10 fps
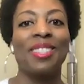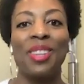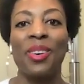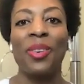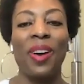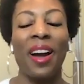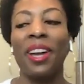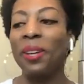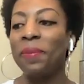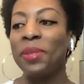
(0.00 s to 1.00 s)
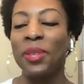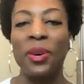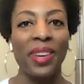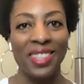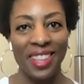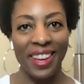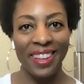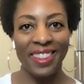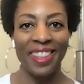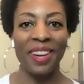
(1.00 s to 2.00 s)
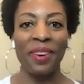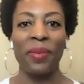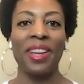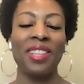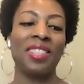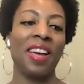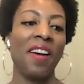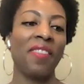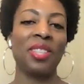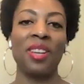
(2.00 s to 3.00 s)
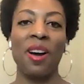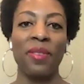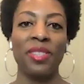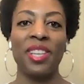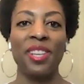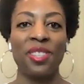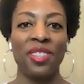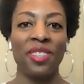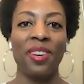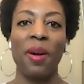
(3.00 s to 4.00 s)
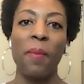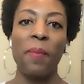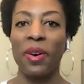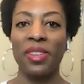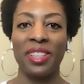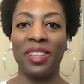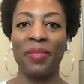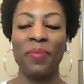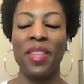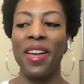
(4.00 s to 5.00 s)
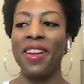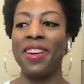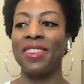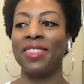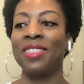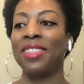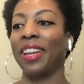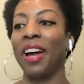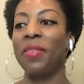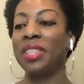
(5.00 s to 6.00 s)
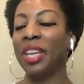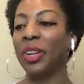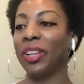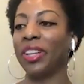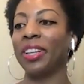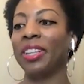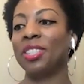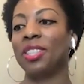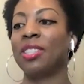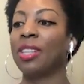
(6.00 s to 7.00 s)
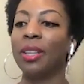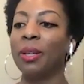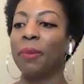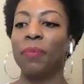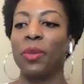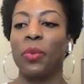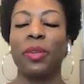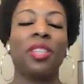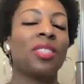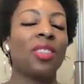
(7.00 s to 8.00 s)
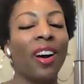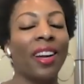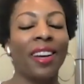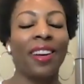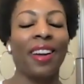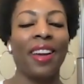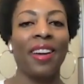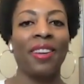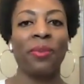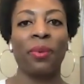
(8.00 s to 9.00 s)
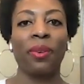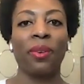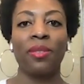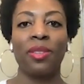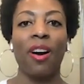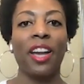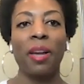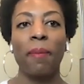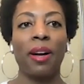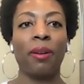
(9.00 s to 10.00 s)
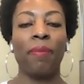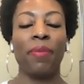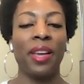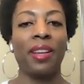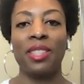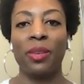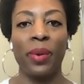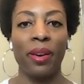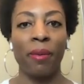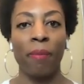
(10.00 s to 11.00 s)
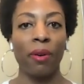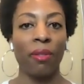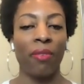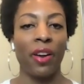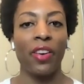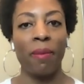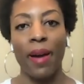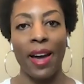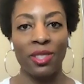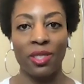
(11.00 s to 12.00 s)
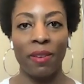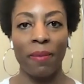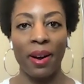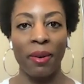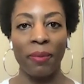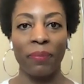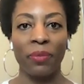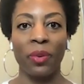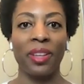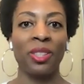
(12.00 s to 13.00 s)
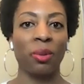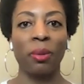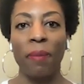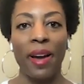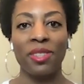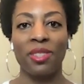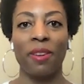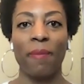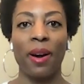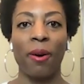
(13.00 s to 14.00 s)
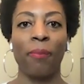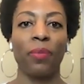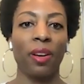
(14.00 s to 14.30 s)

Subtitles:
So I am so excited that we get to have this conversation, Marta. And like I was saying earlier, we're just talking and we're talking about things that we are both very passionate about. We're extremely passionate about